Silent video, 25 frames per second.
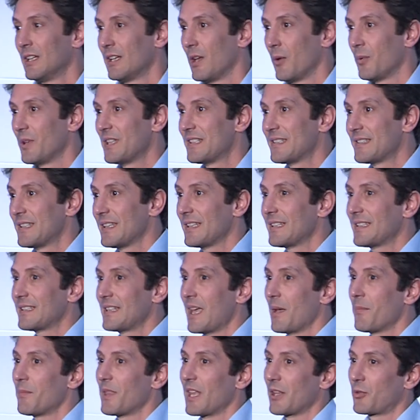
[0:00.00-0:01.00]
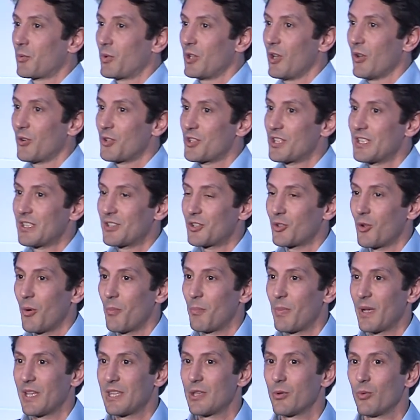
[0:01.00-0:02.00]
now it's 6th time that we launched this
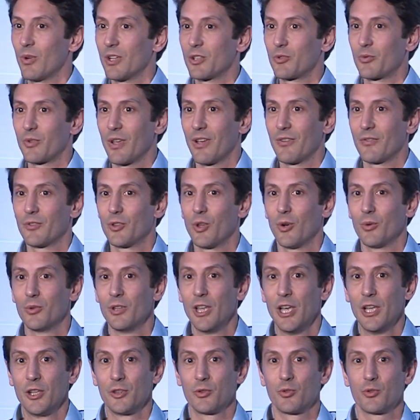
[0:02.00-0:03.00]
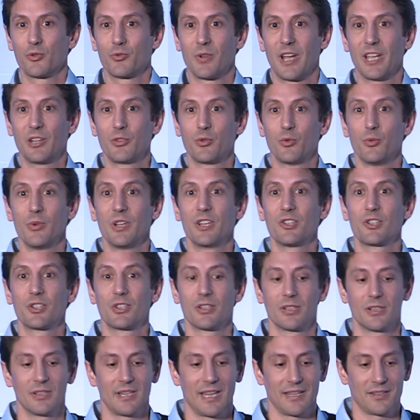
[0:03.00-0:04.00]
company, what we have done to try to reach
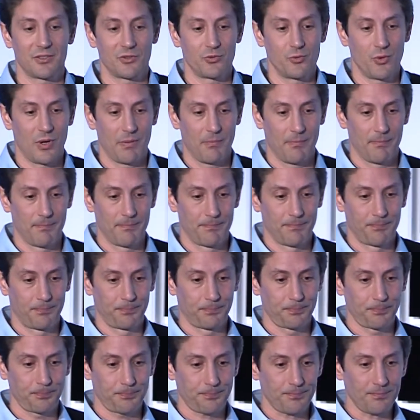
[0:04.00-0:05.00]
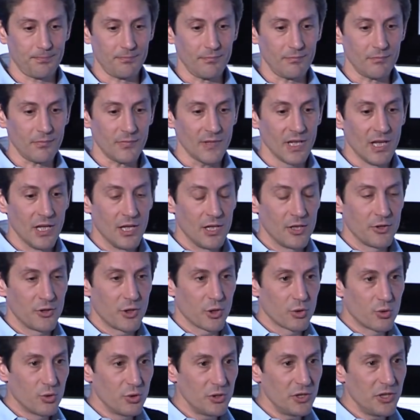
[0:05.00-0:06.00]
that dream. The
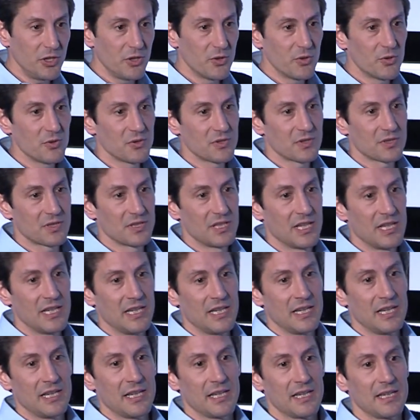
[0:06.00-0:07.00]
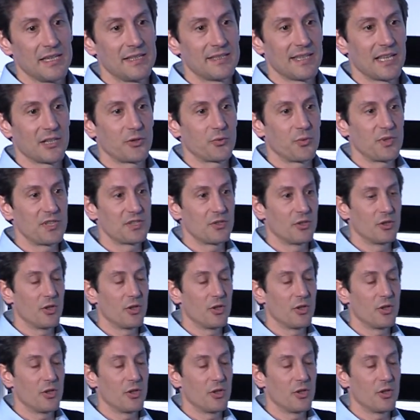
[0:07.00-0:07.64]
good news is that with the